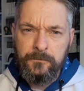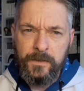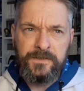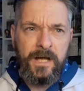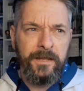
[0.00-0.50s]

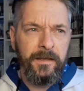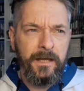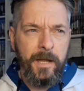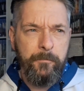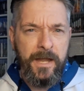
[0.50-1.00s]
which I
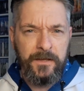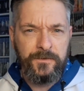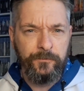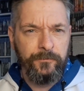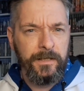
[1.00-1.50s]
think I picked
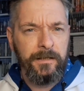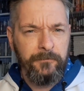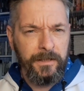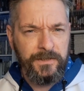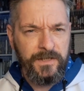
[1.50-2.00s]
up
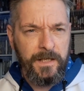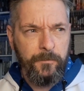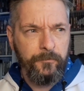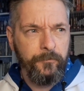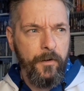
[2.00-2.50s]
really
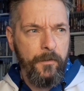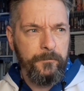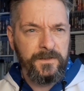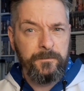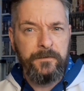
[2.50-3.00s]
cheap
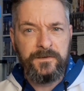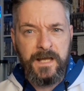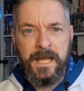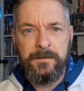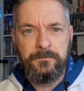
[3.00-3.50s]
from Smith's
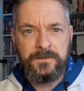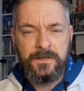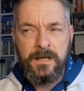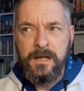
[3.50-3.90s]
Toys